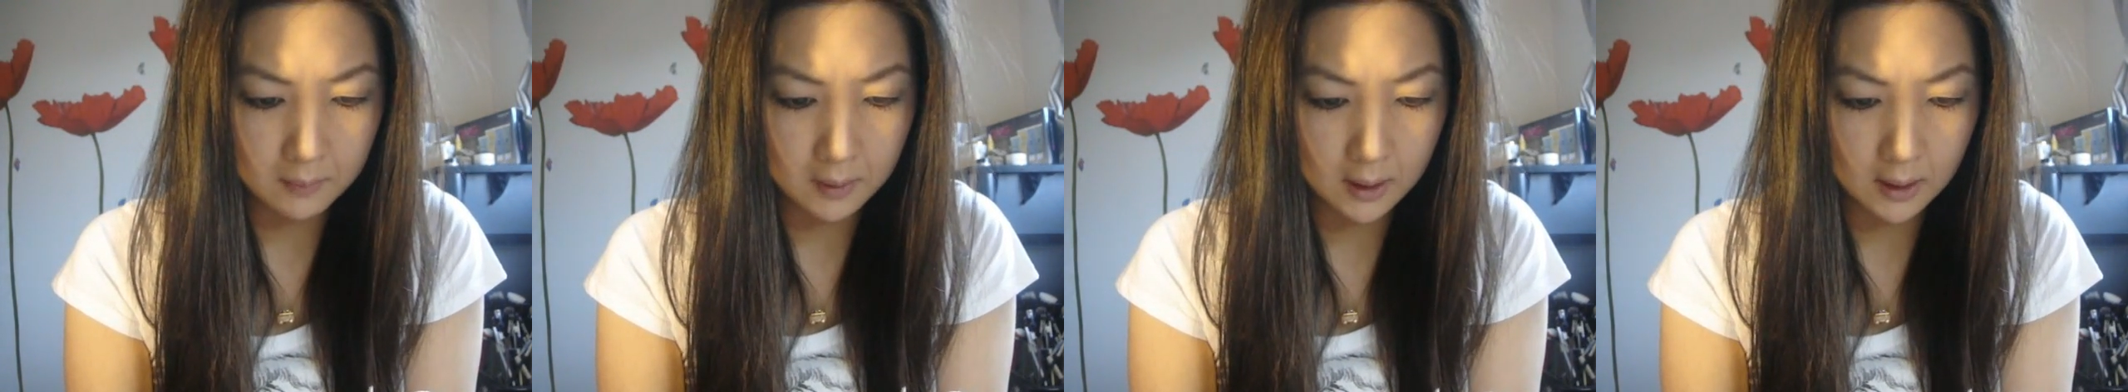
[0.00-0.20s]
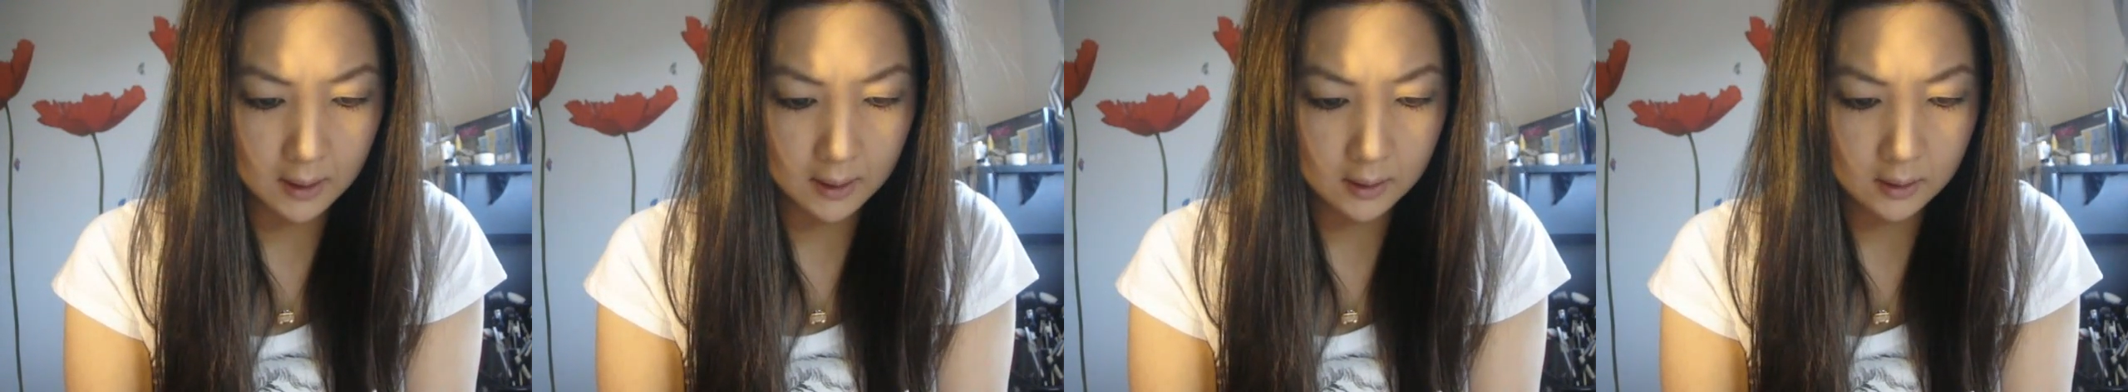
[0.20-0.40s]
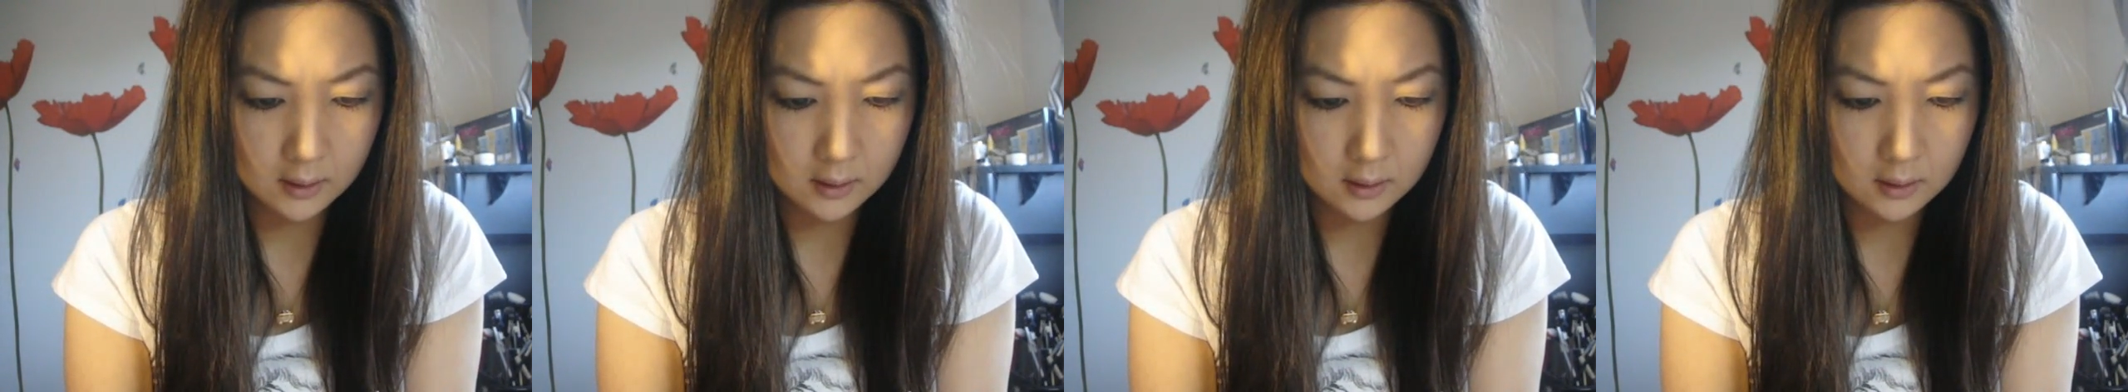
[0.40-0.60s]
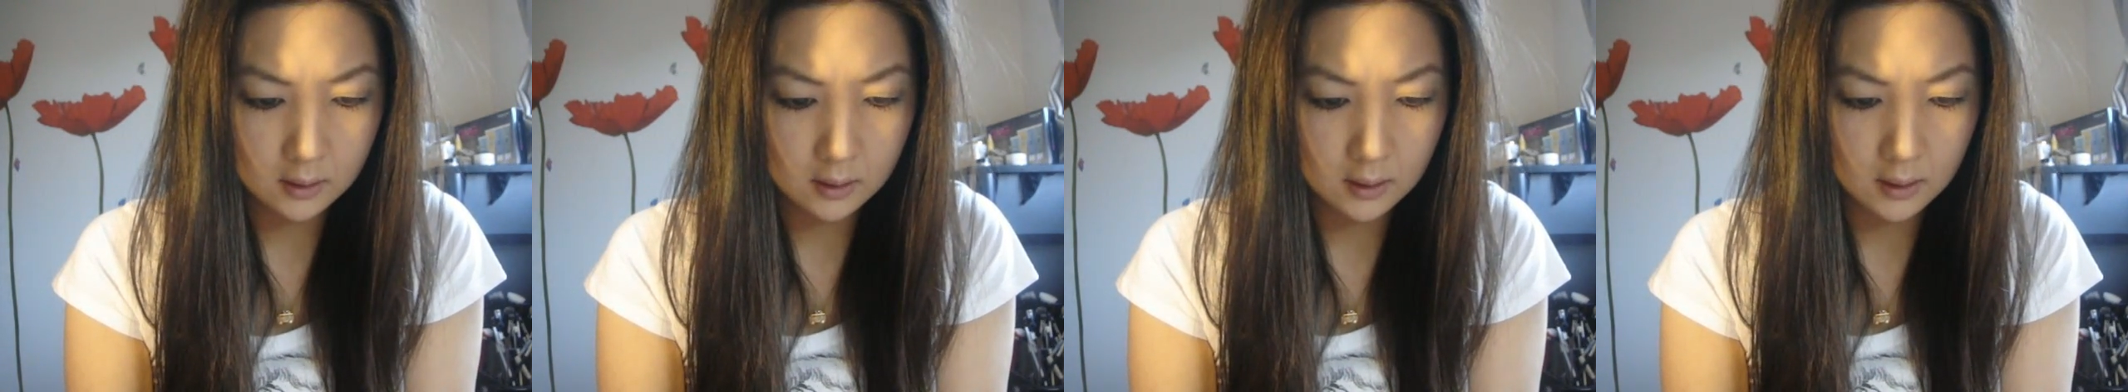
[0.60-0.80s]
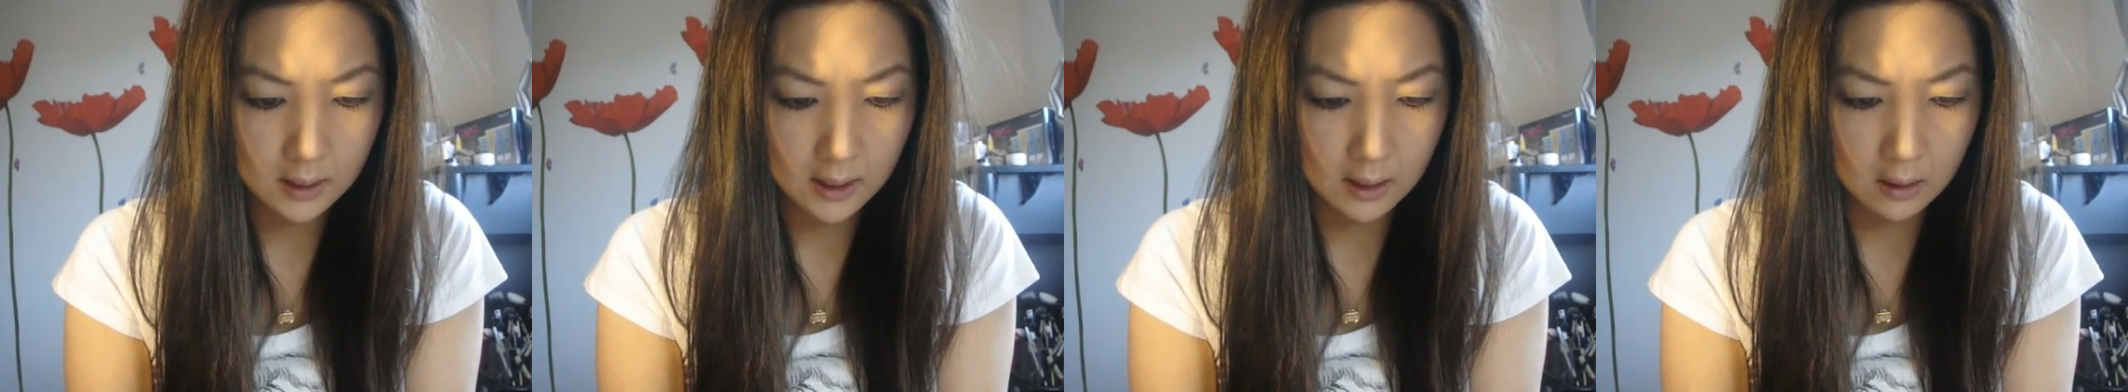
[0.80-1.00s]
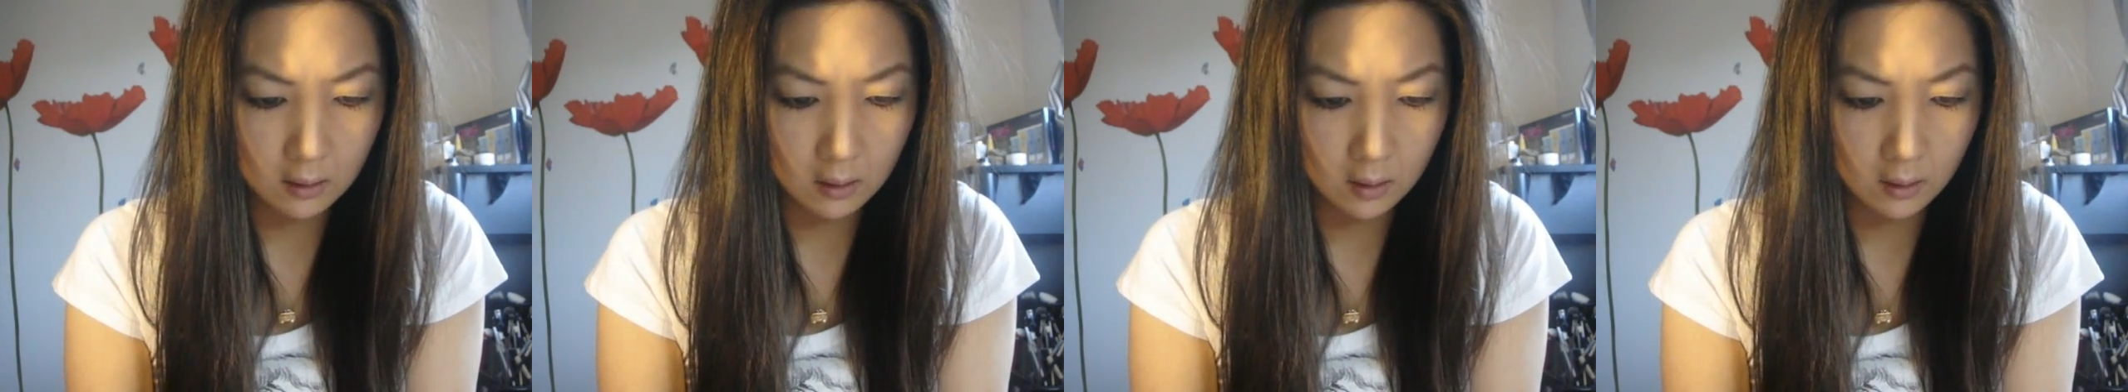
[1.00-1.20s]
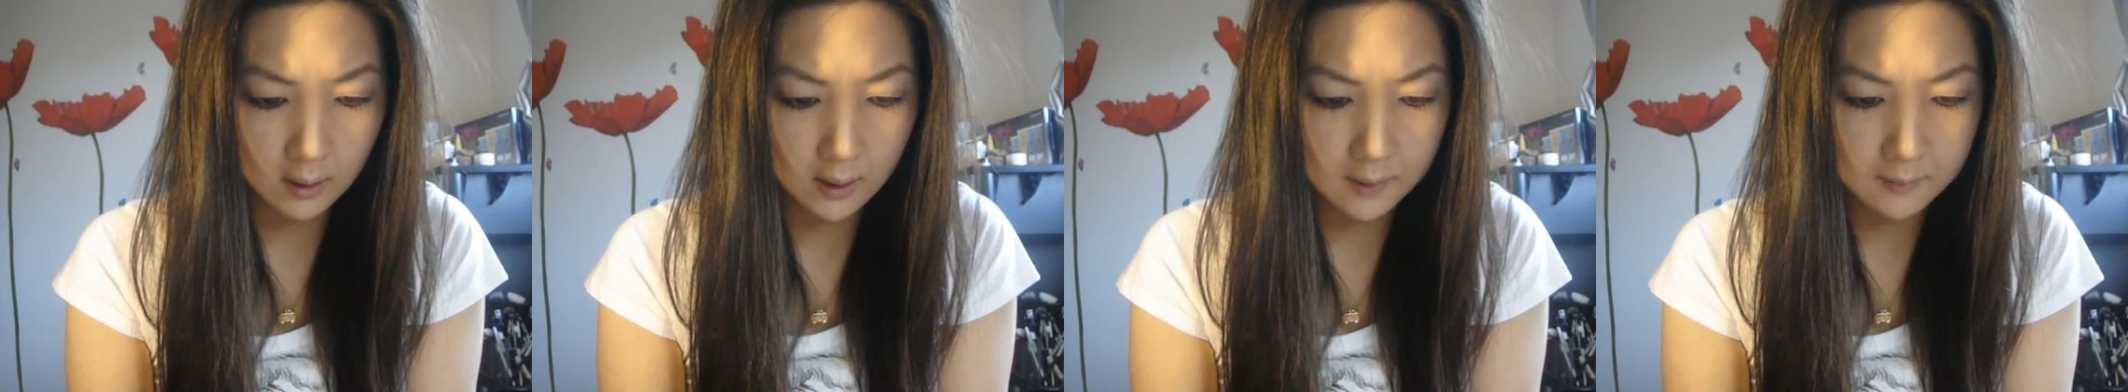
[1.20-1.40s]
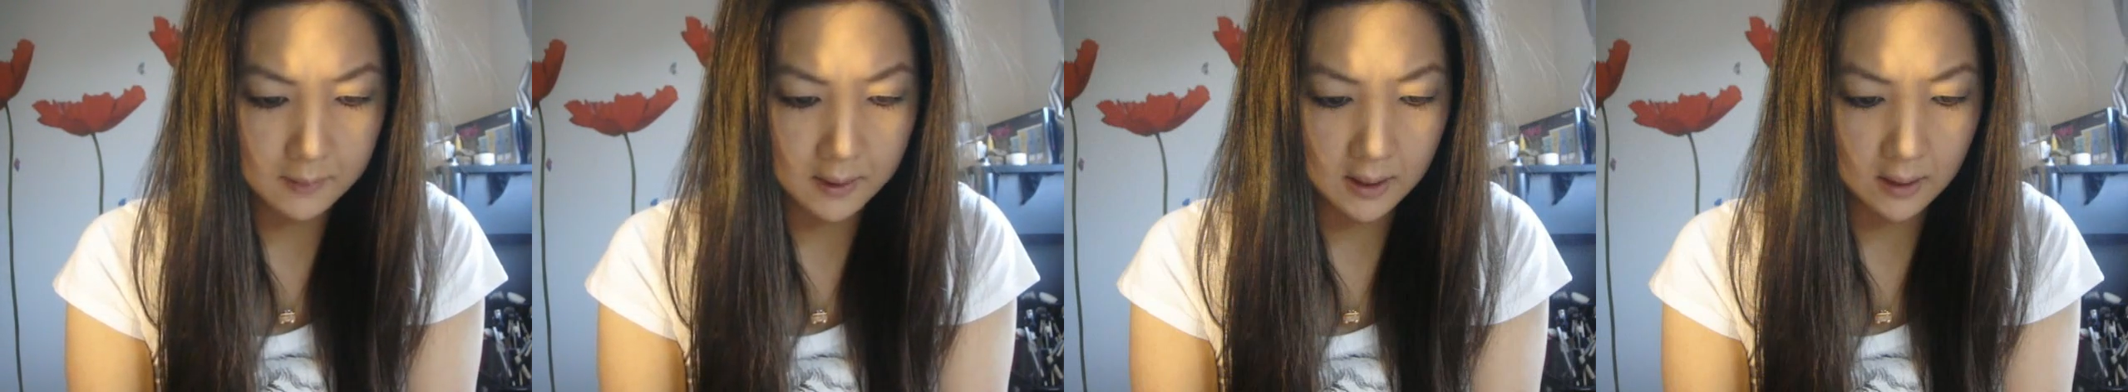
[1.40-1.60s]
mine how
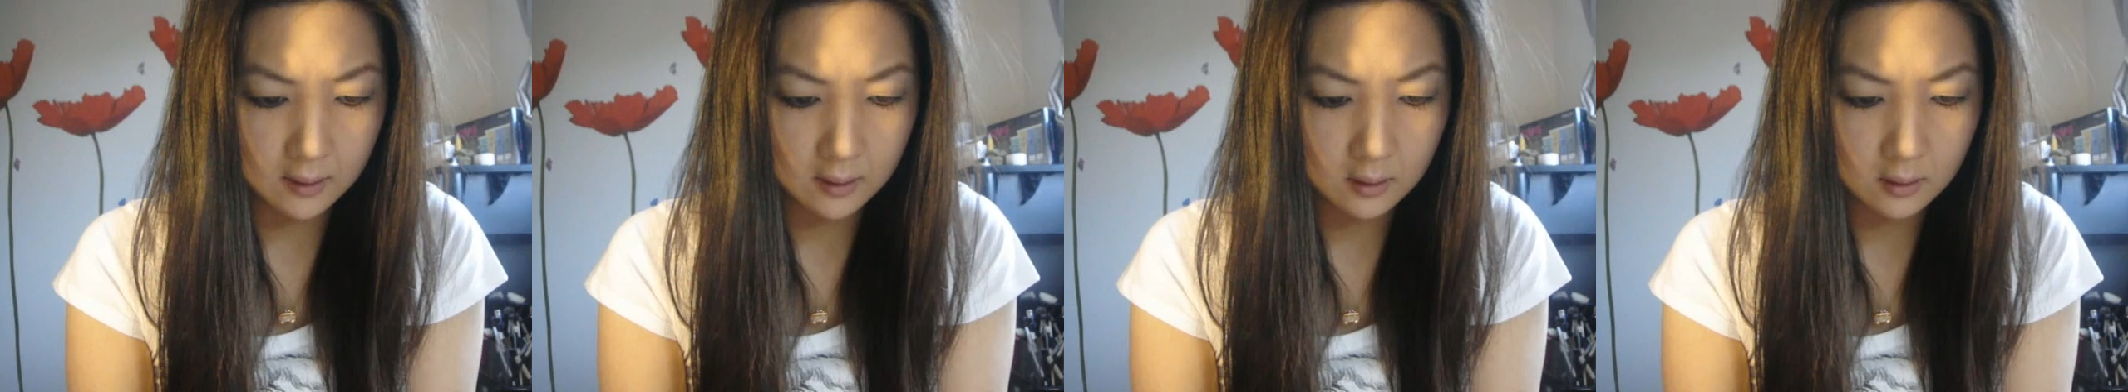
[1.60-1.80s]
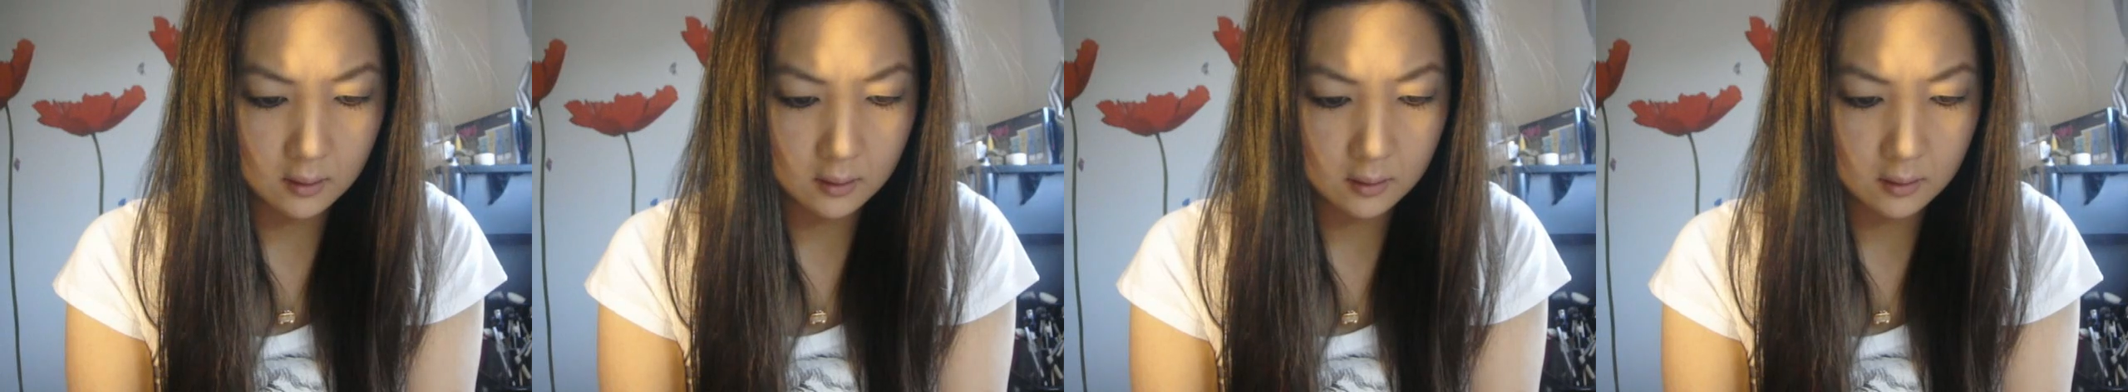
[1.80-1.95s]
long I mean